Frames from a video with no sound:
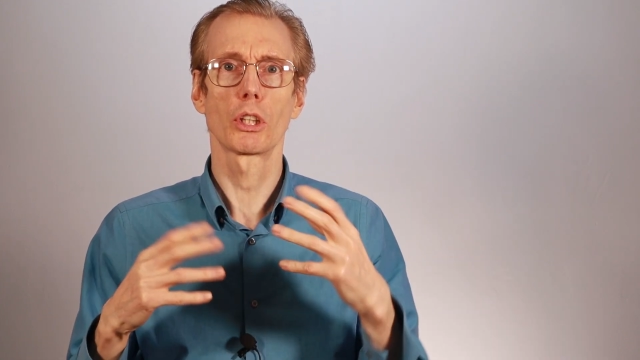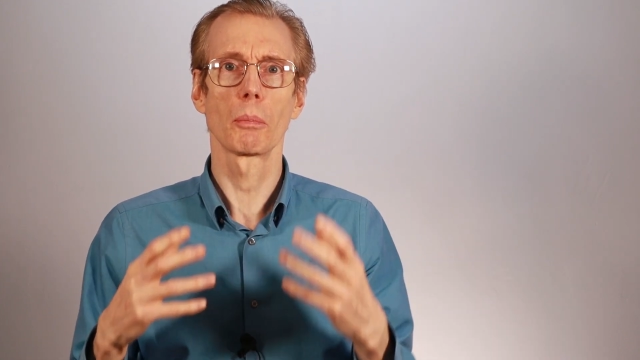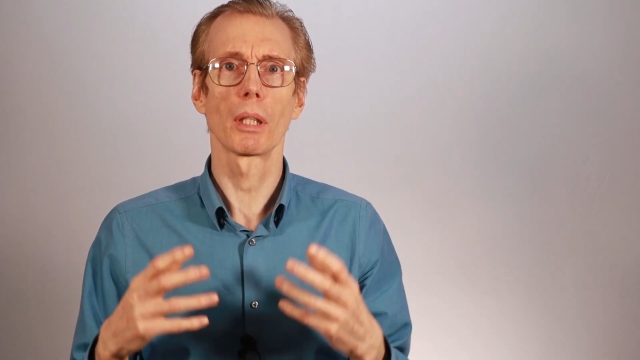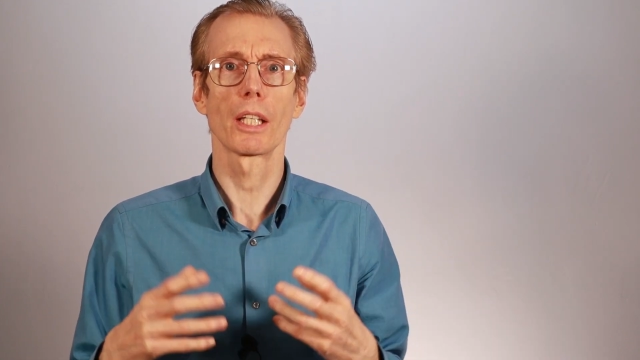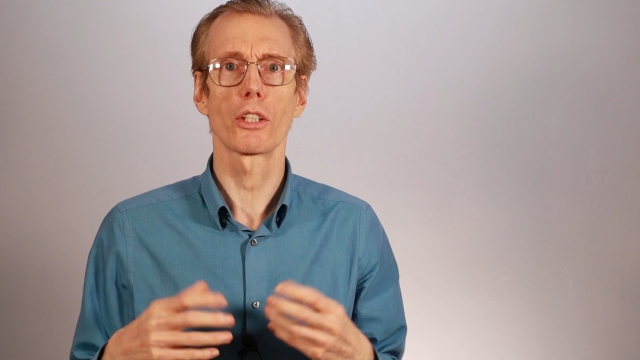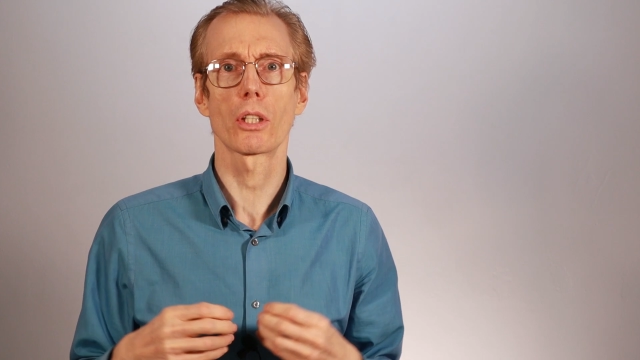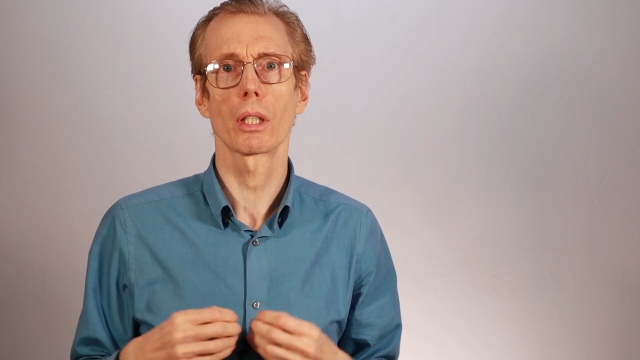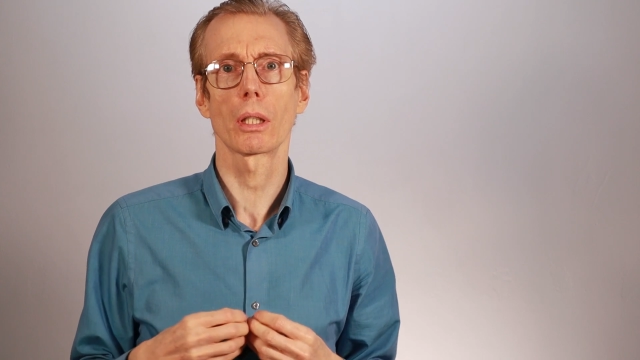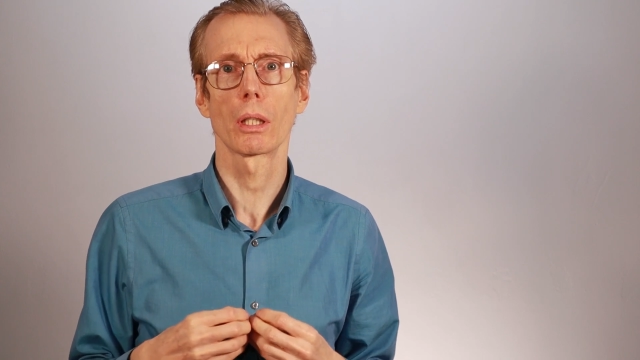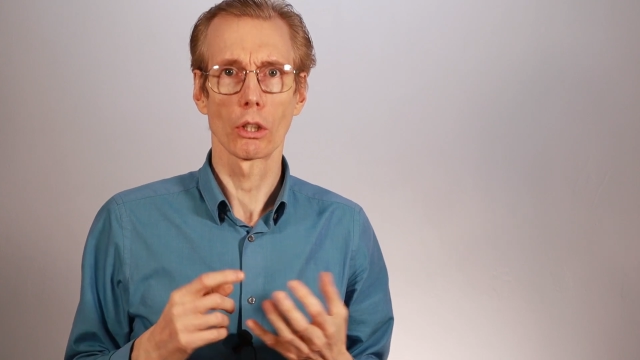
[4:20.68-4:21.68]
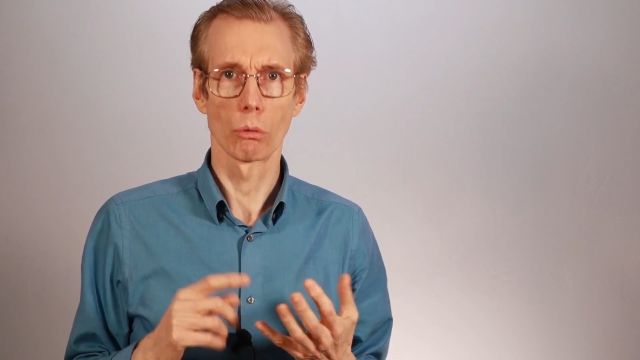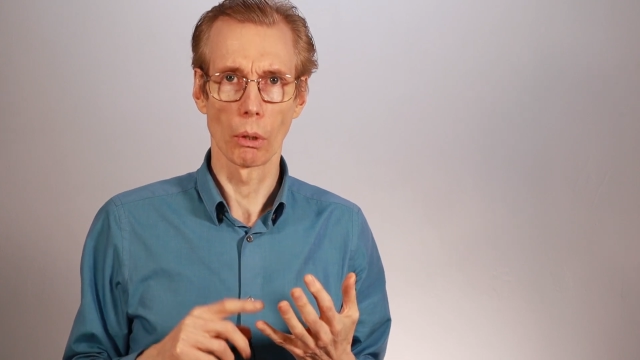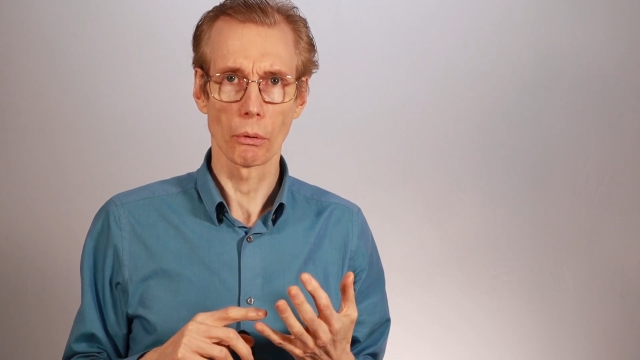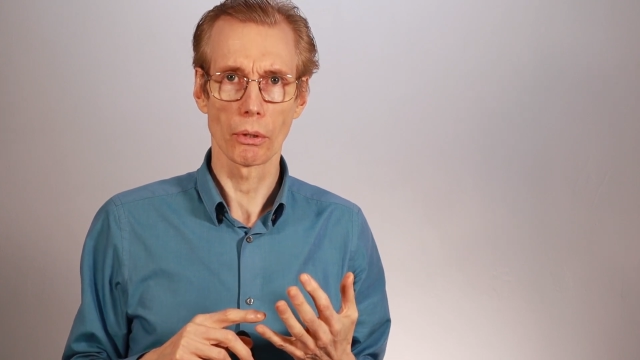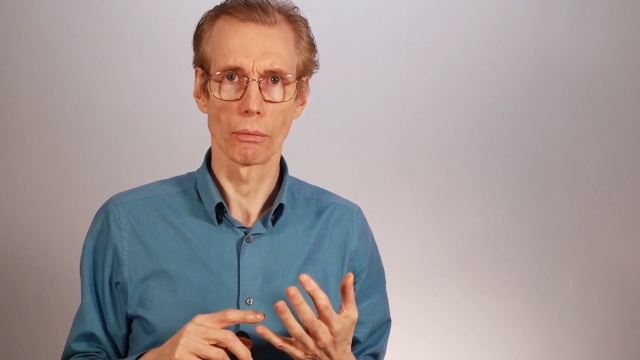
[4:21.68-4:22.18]
stimulating the
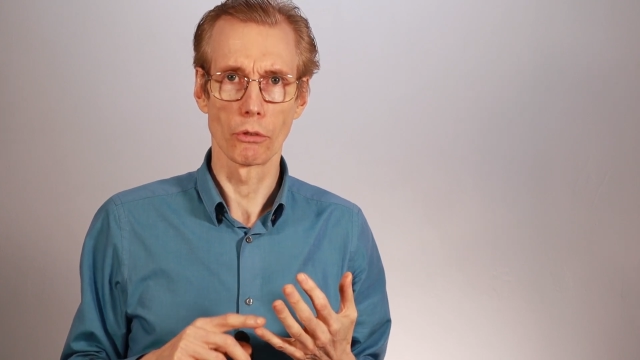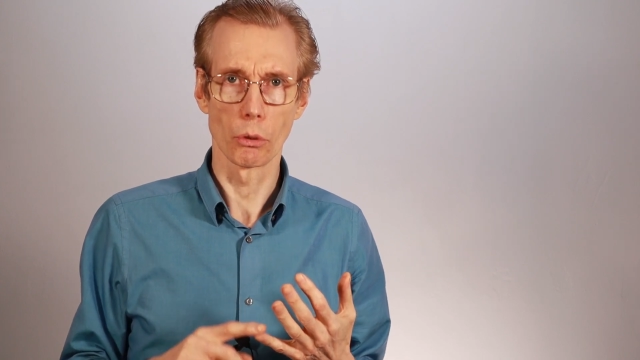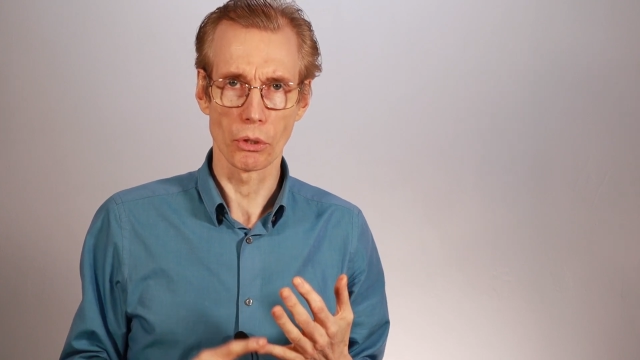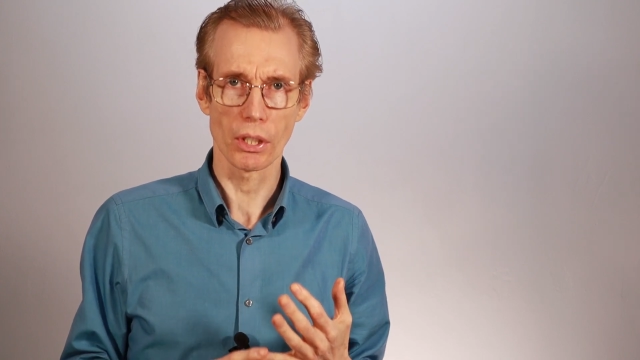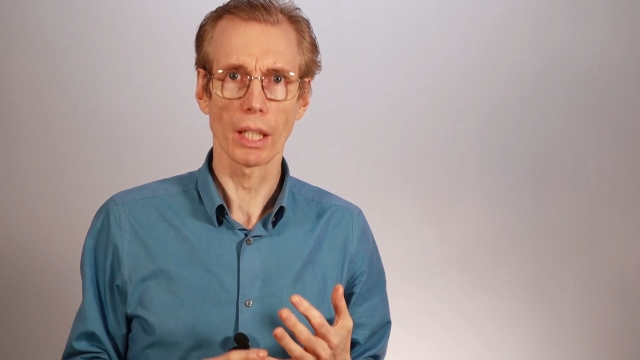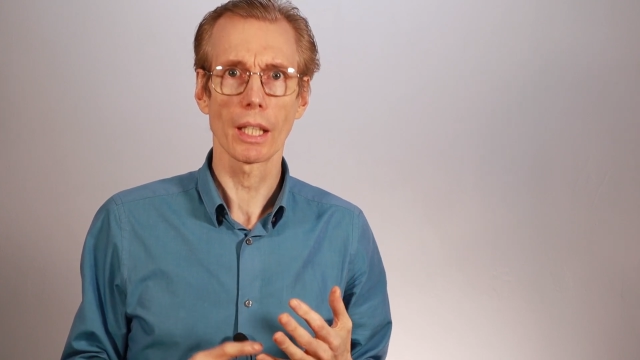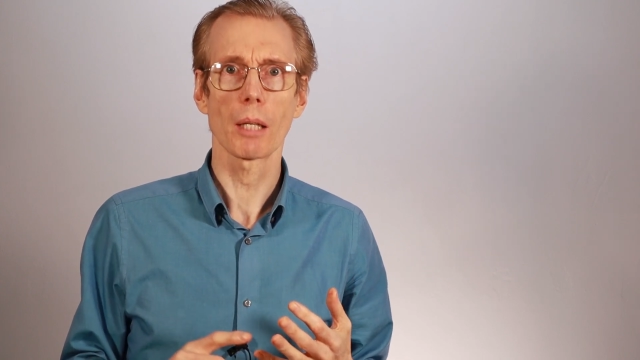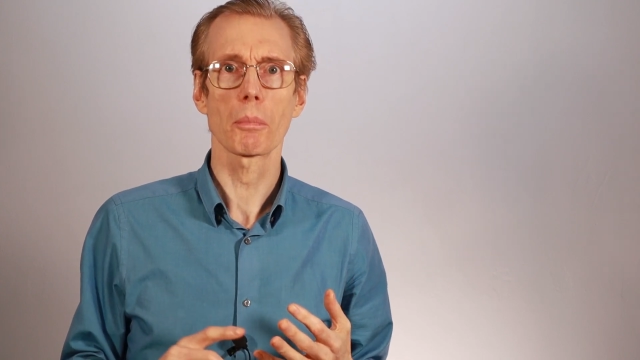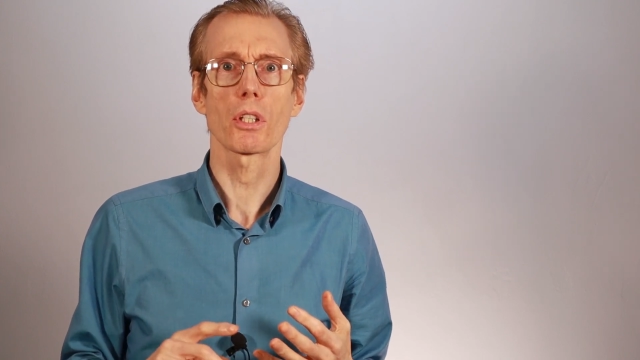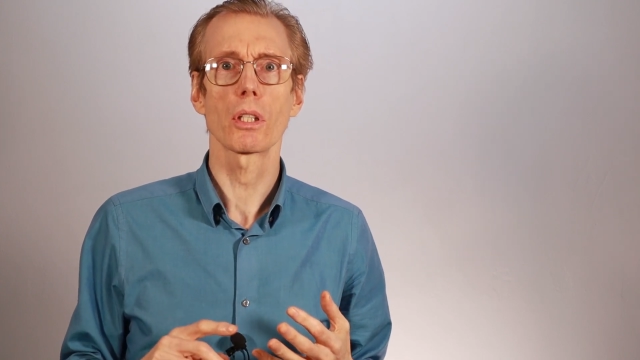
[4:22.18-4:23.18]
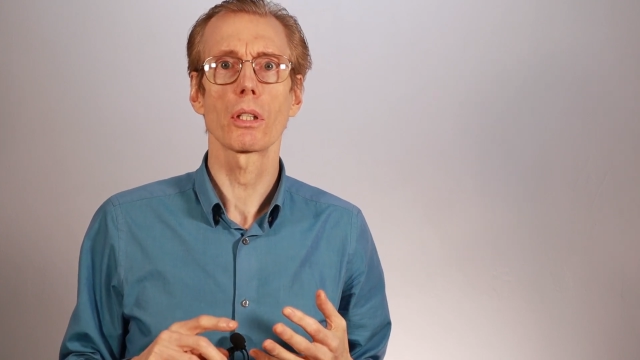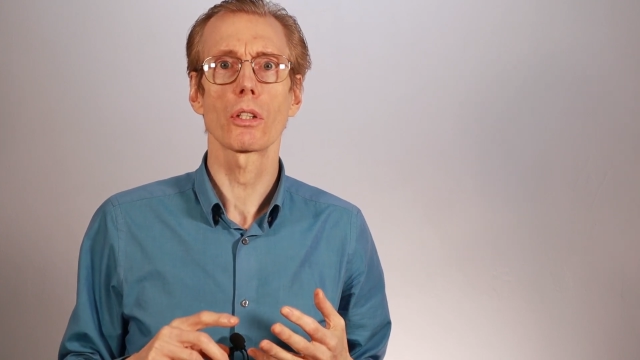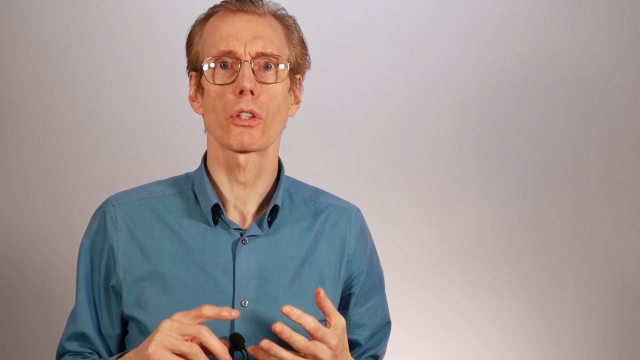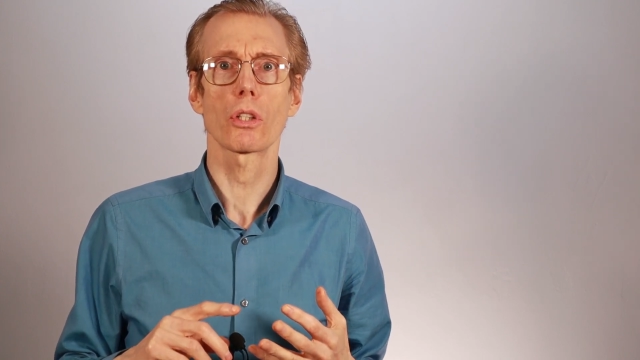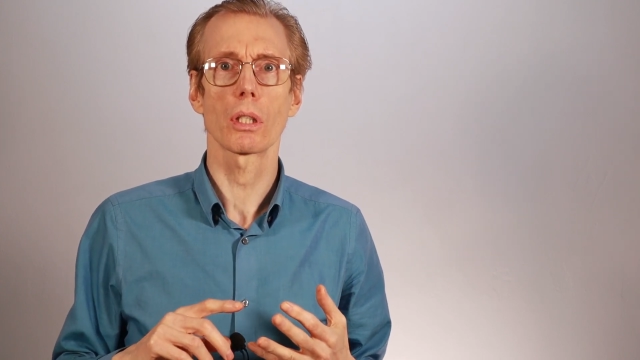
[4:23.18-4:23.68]
growth of new
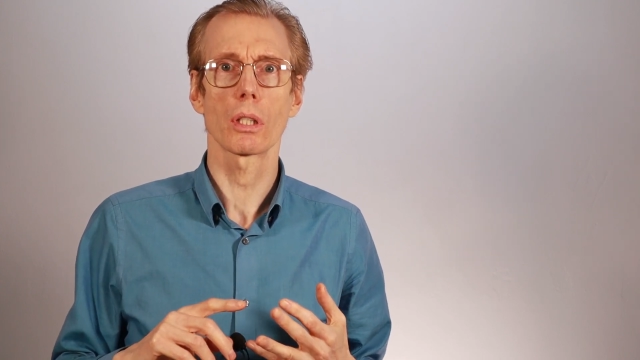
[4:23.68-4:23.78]
synapses,